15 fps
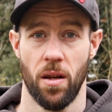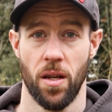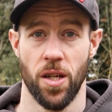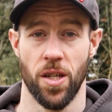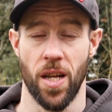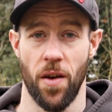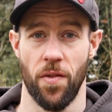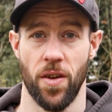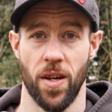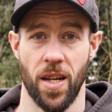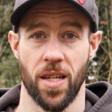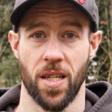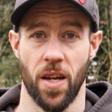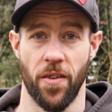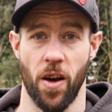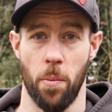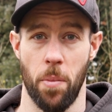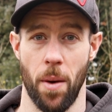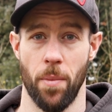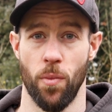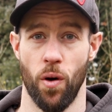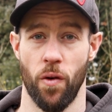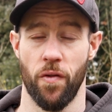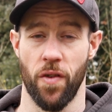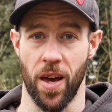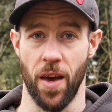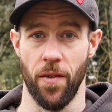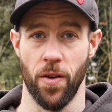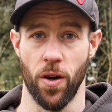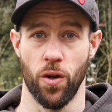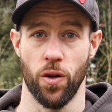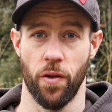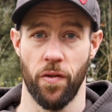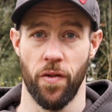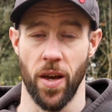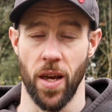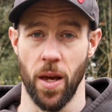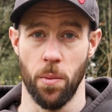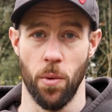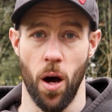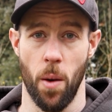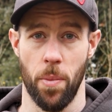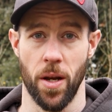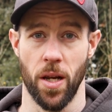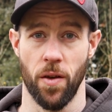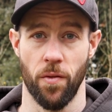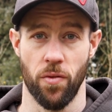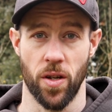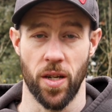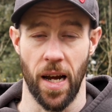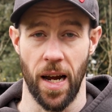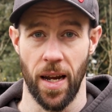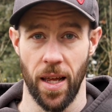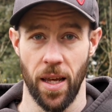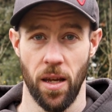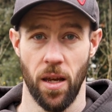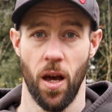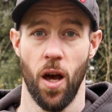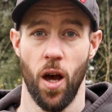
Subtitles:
You definitely need something a bit more forgiving on your feet, in my opinion, for a daily.